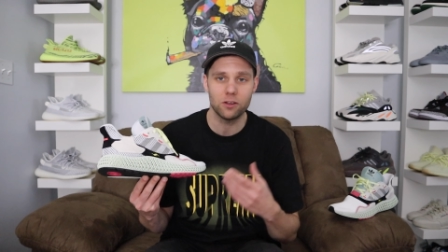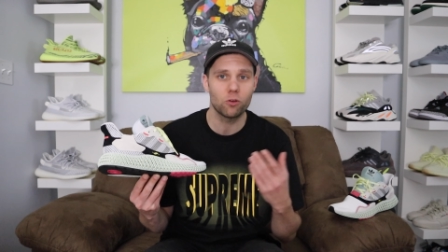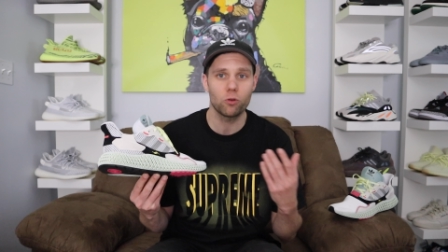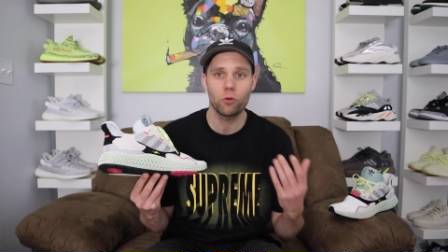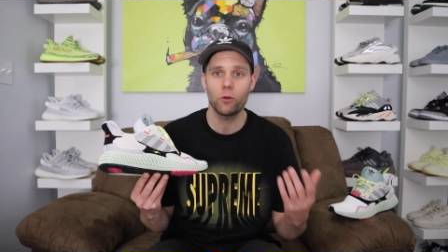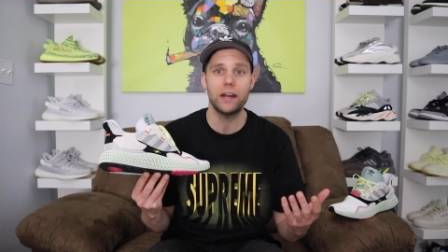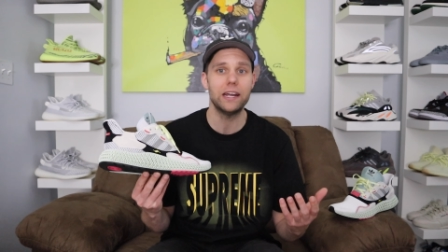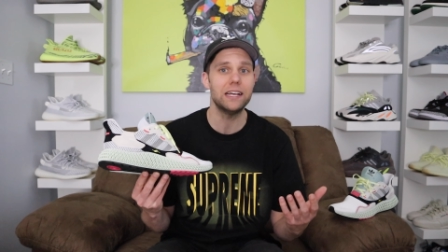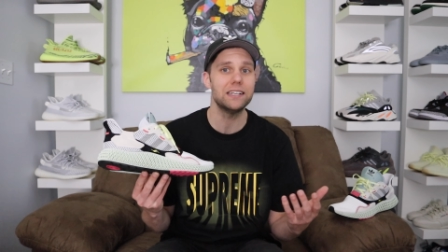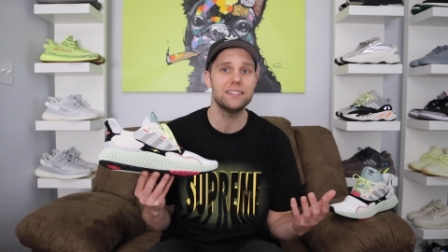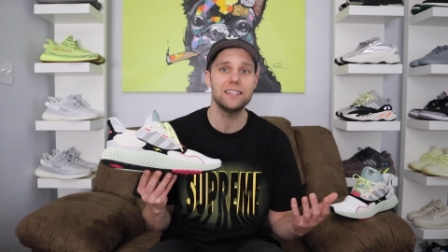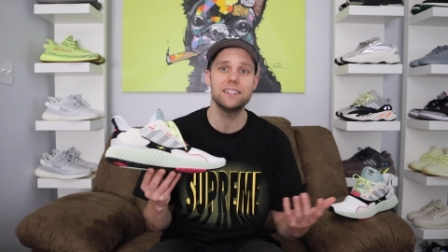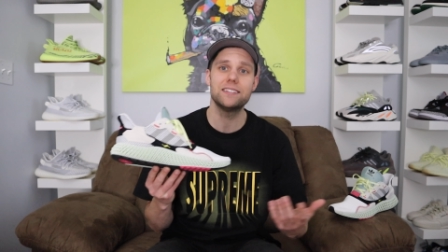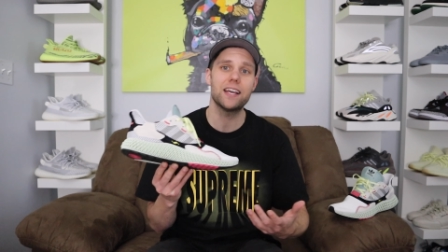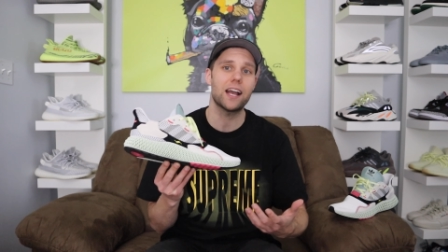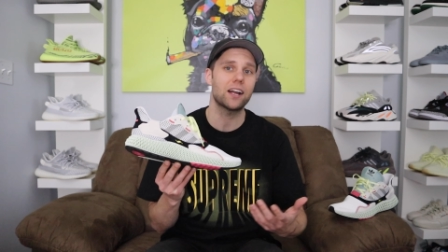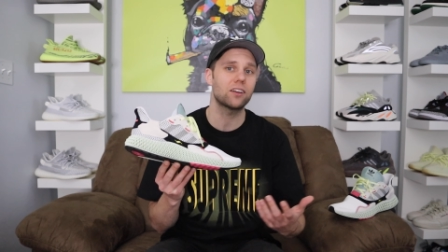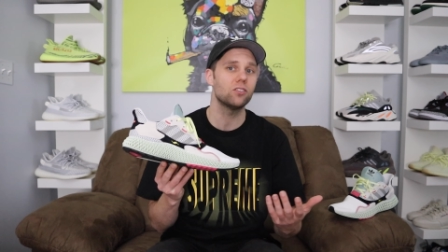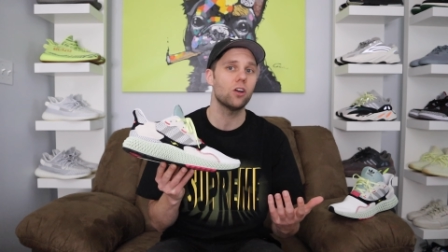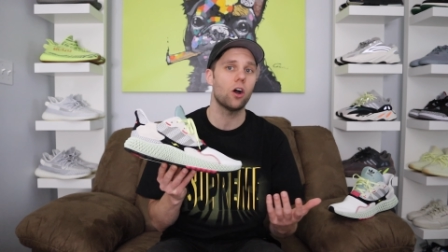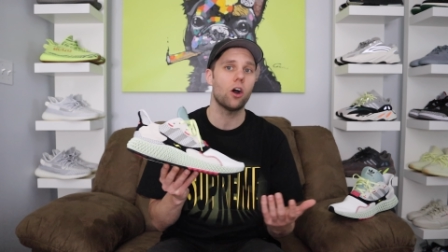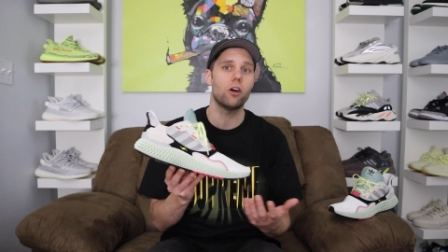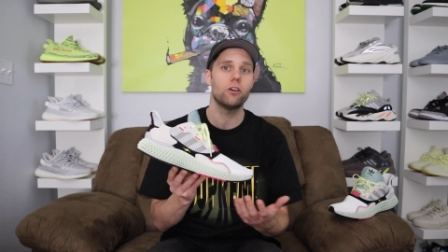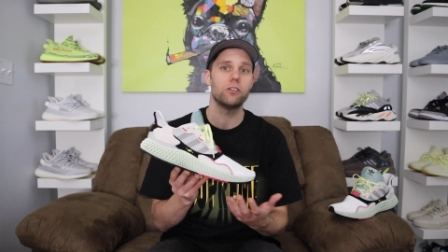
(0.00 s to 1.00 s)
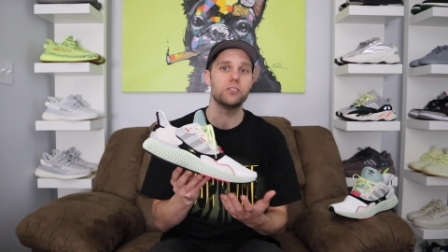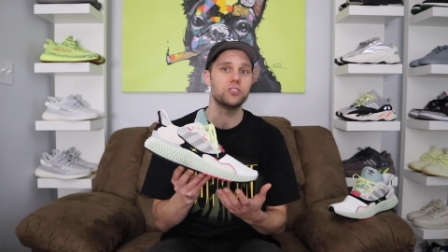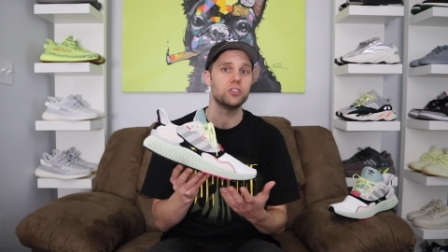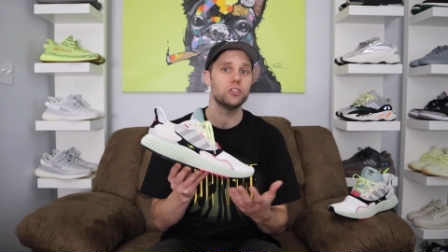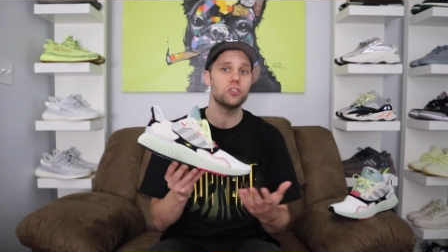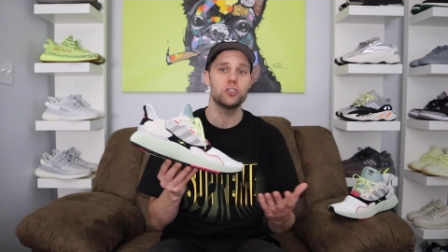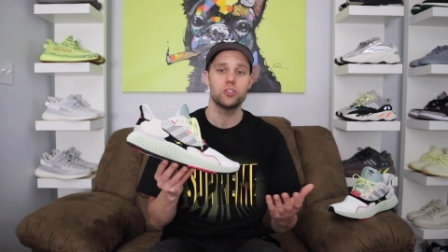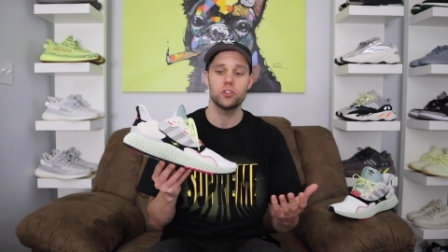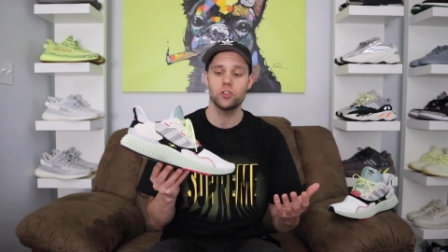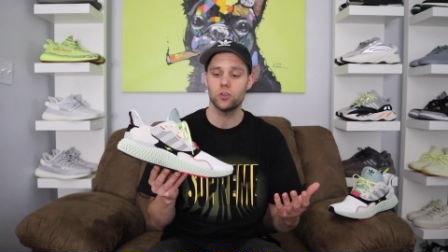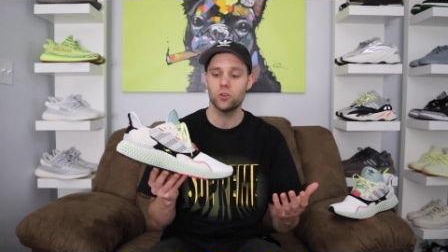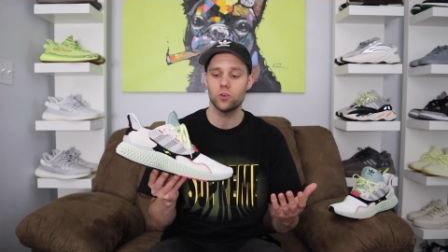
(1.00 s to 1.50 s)
crazy technology
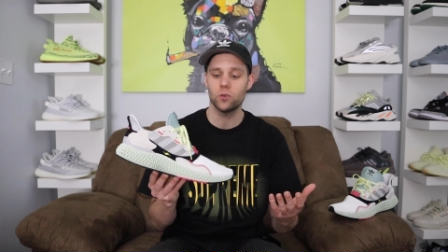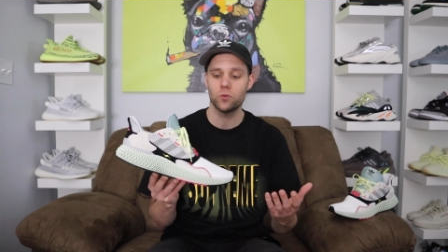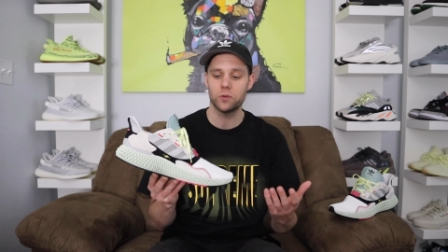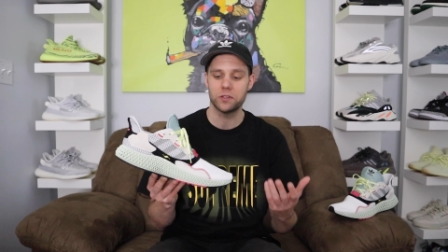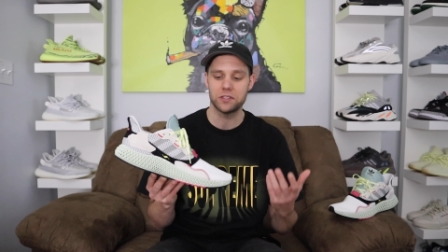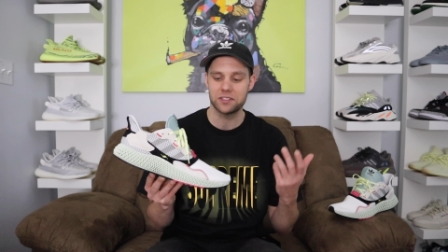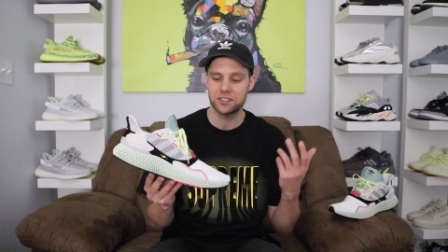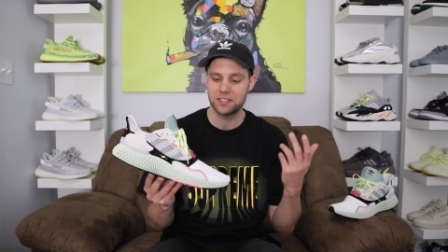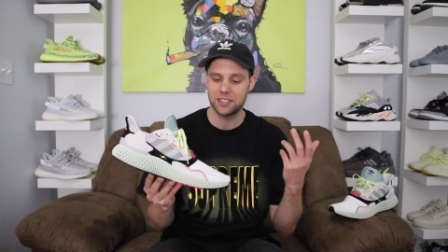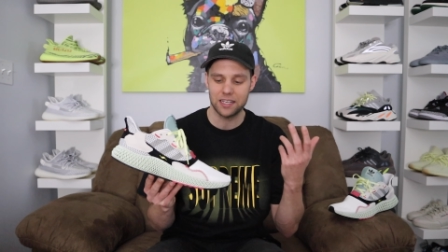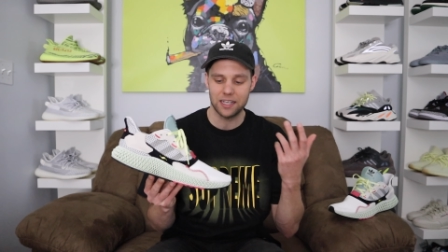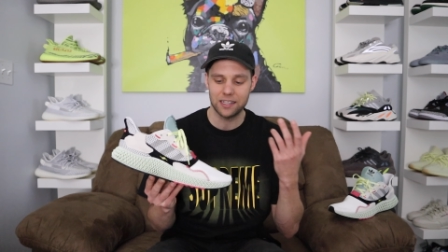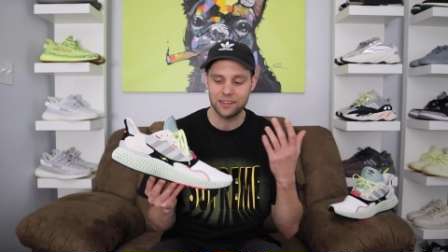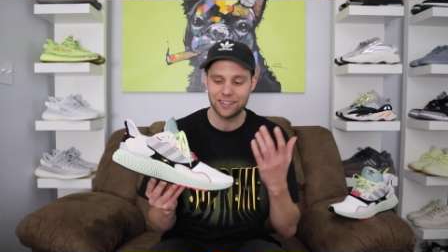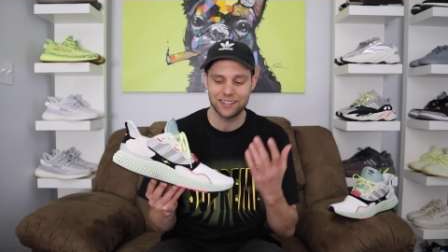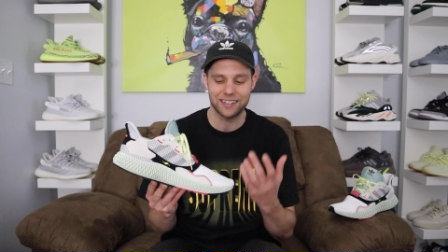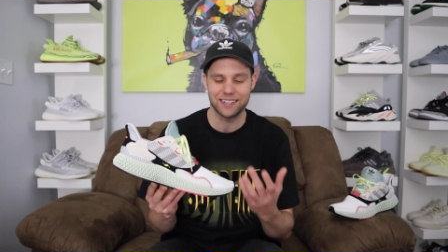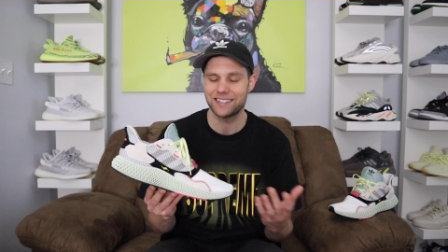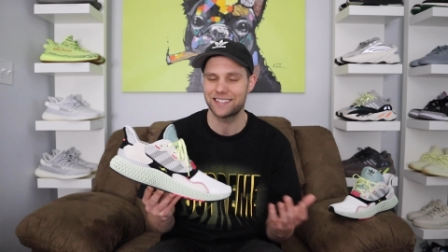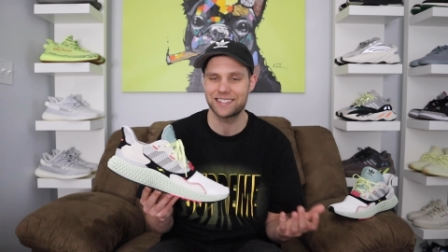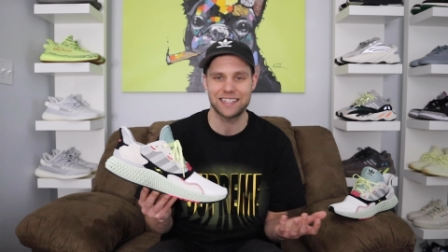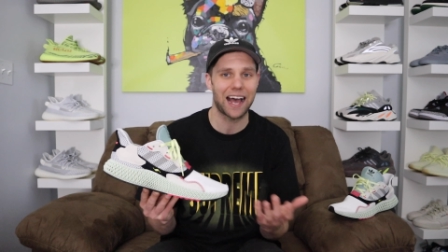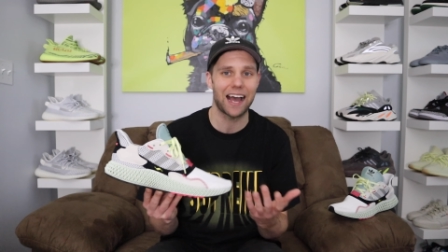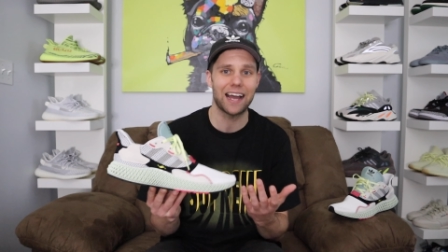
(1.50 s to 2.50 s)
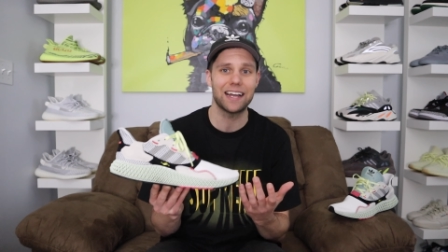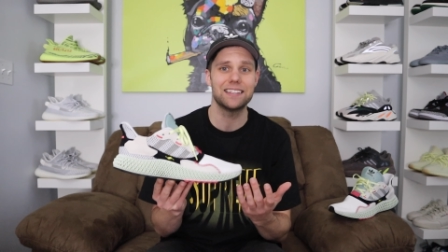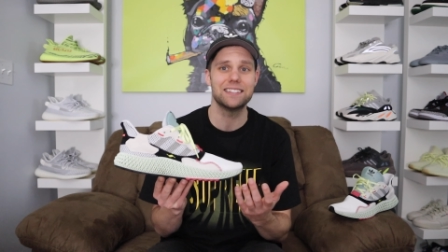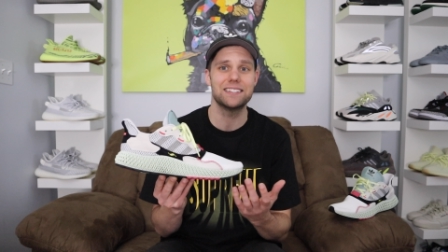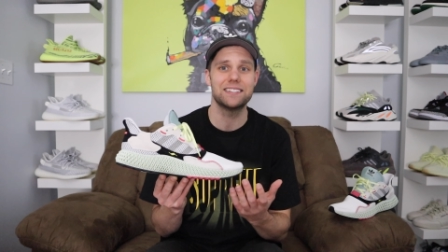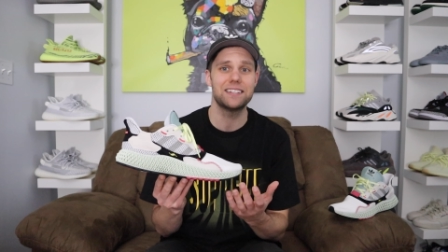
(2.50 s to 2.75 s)
shoe and seeing the design